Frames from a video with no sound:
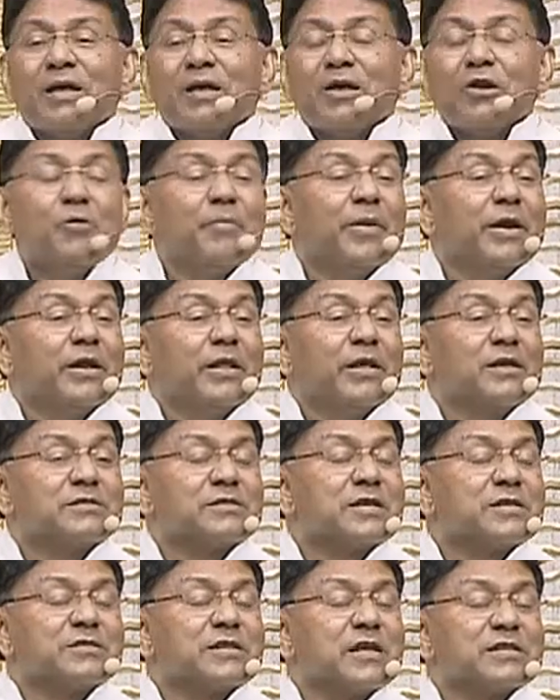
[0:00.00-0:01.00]
You know, my dear
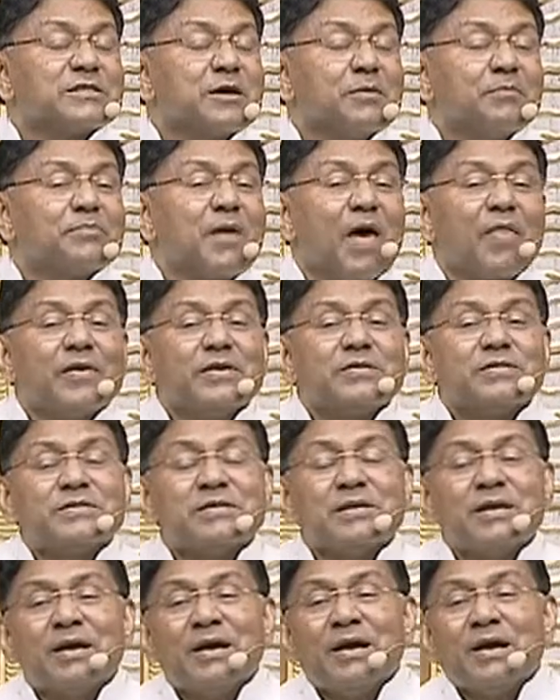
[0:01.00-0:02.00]
sisters and
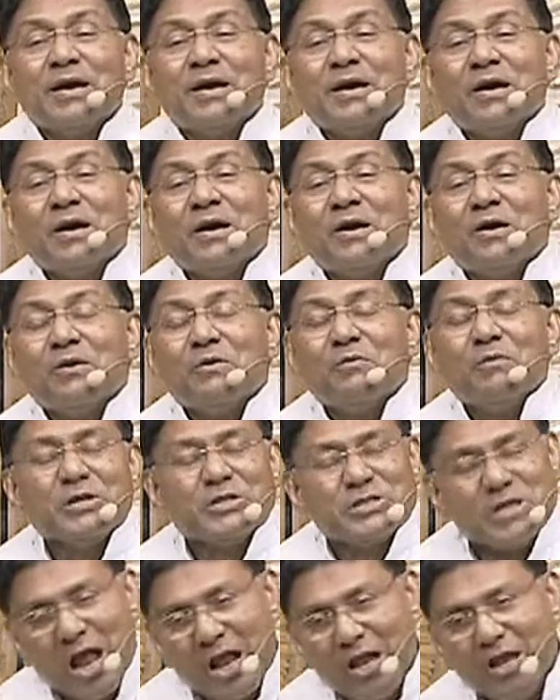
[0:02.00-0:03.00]
brothers, we
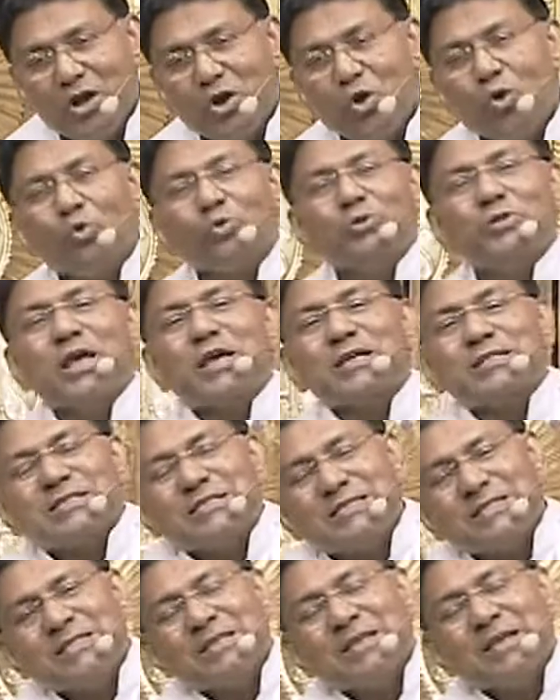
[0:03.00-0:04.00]
shall know
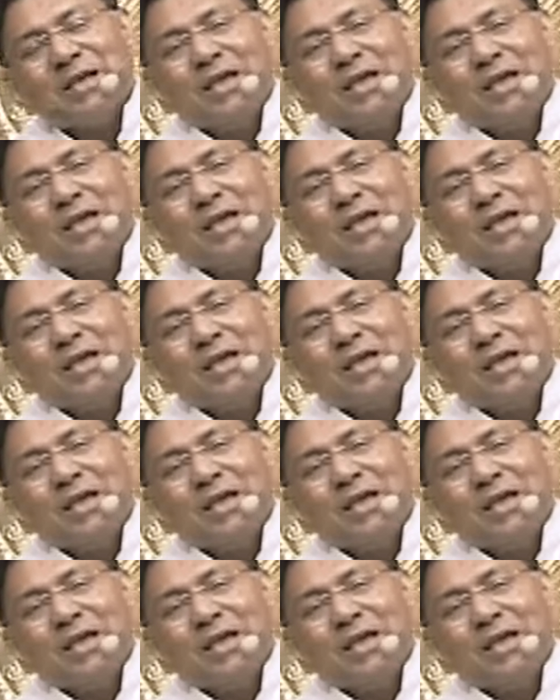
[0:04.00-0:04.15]
this,